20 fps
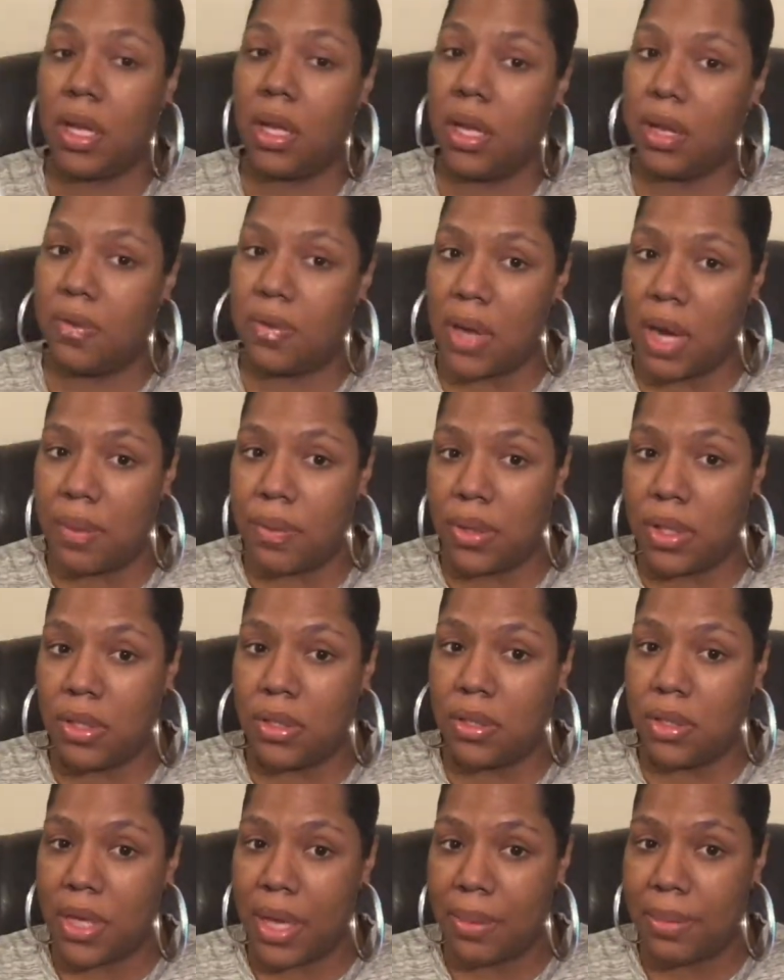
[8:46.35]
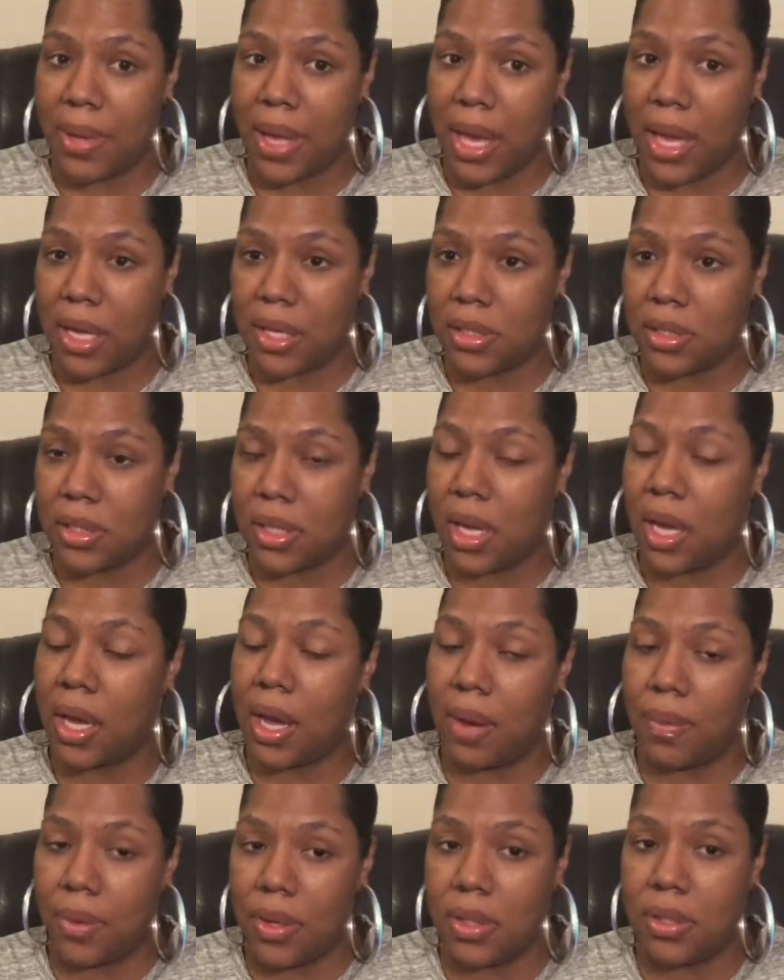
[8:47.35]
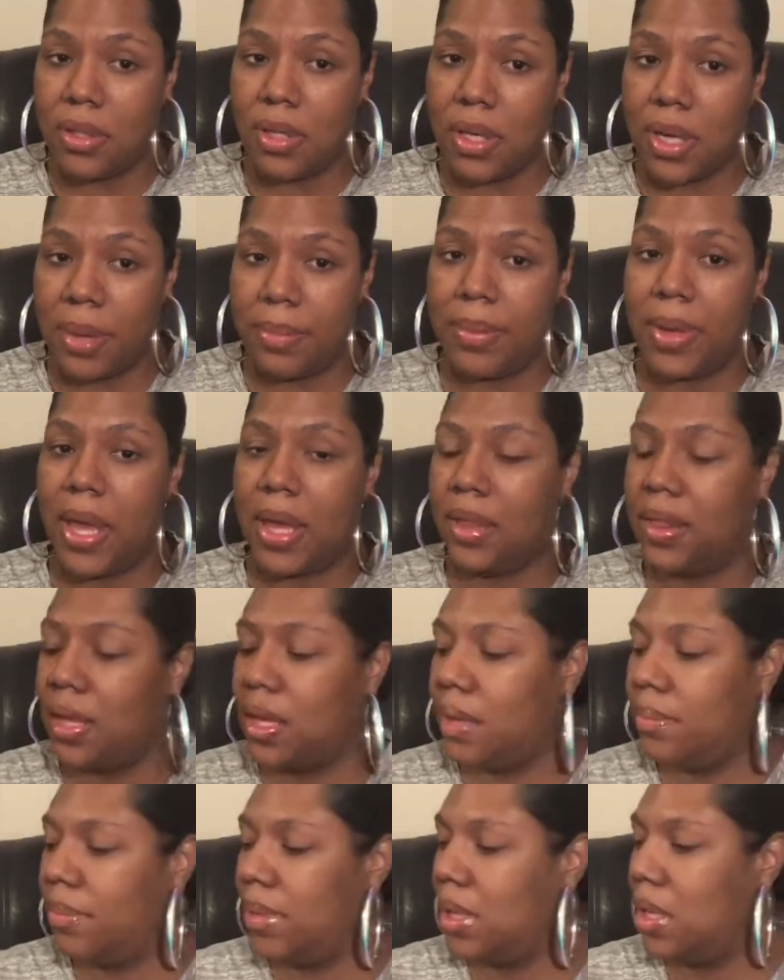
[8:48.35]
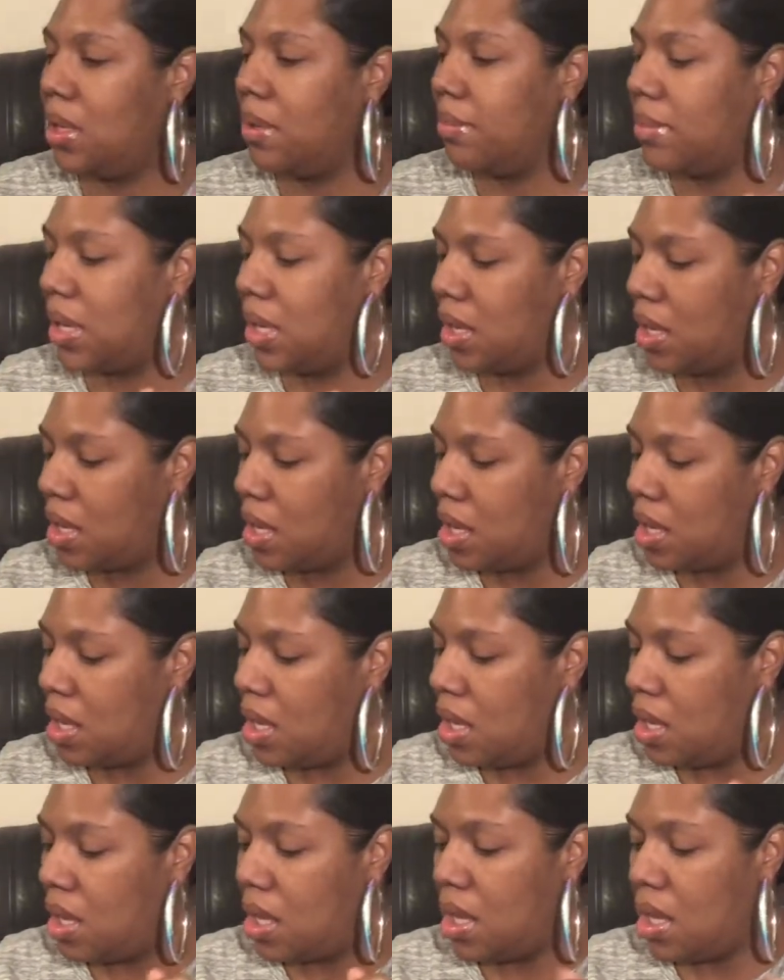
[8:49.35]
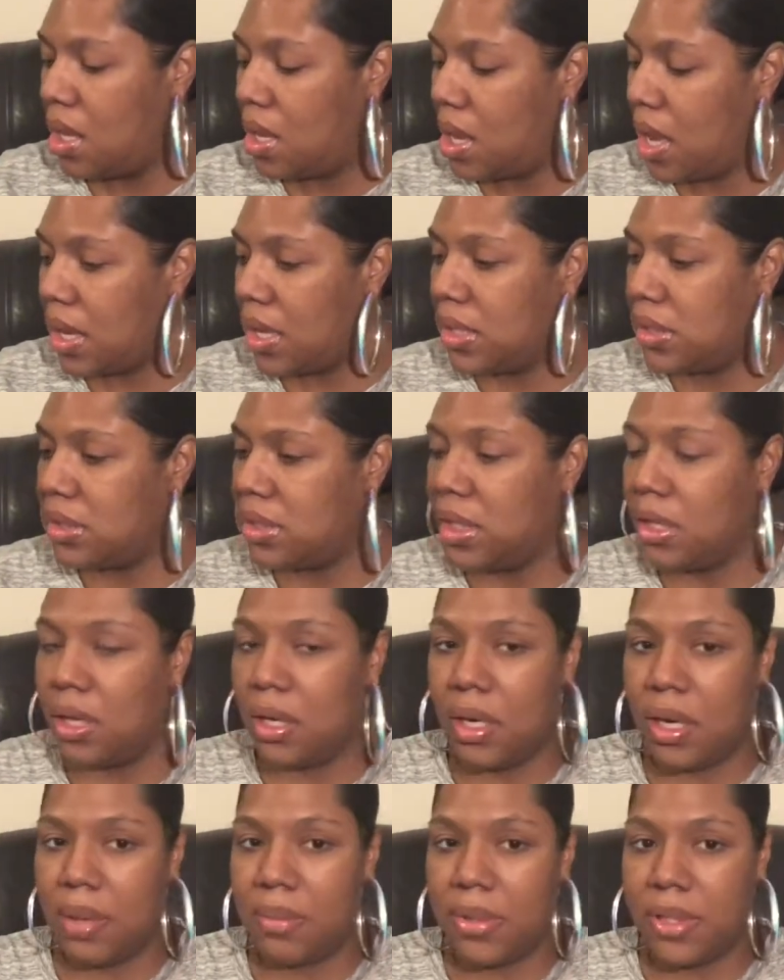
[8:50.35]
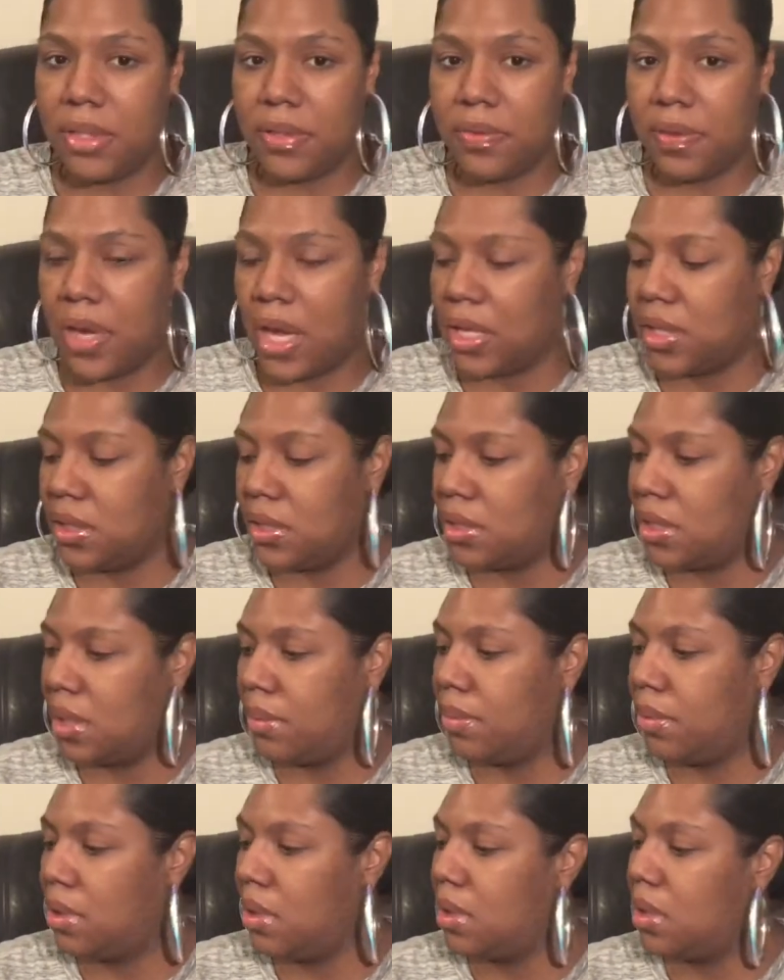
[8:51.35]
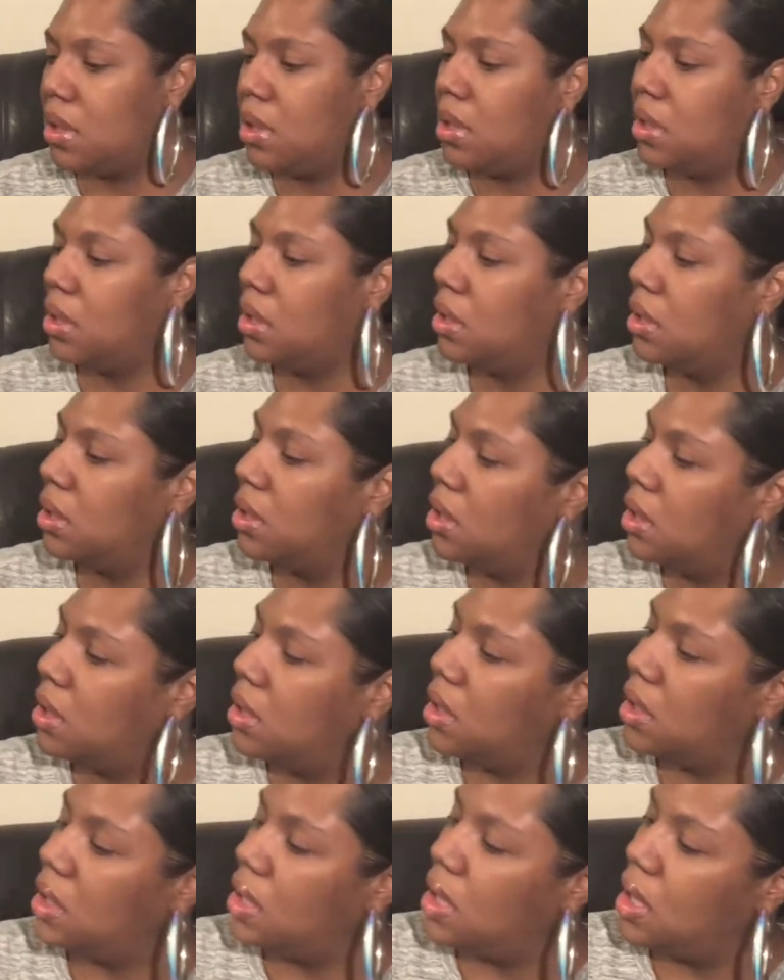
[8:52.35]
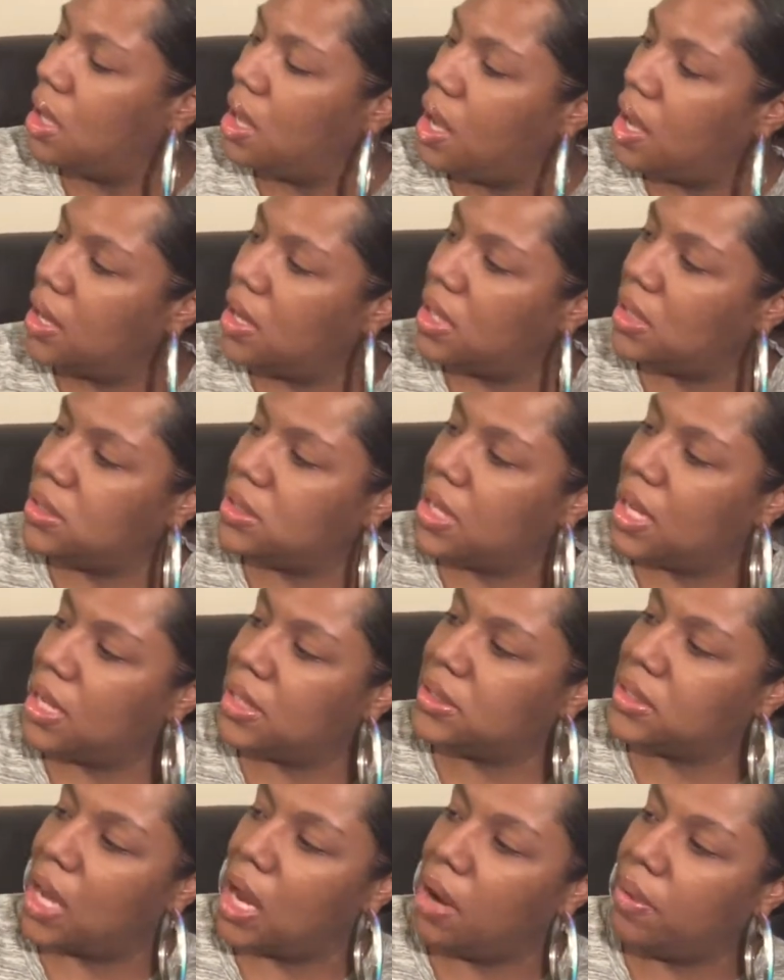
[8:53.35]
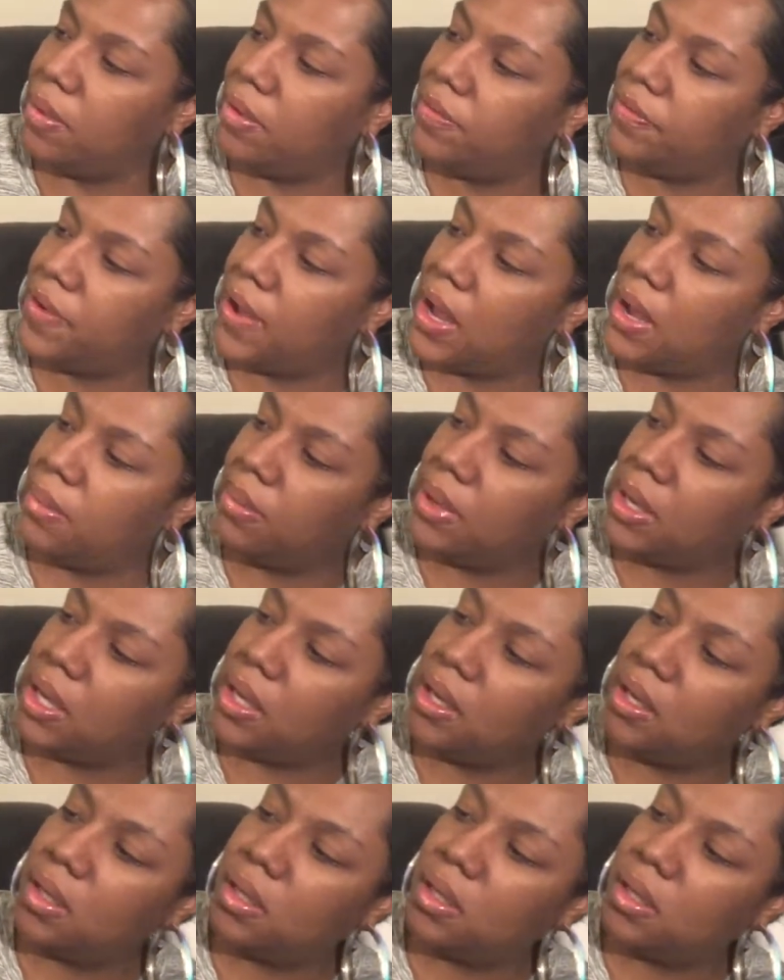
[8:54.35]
You know, I want to do cupcakes. Like, I want to do a cupcake thing in there. But I considered lemons for like the summer. And this says, our family,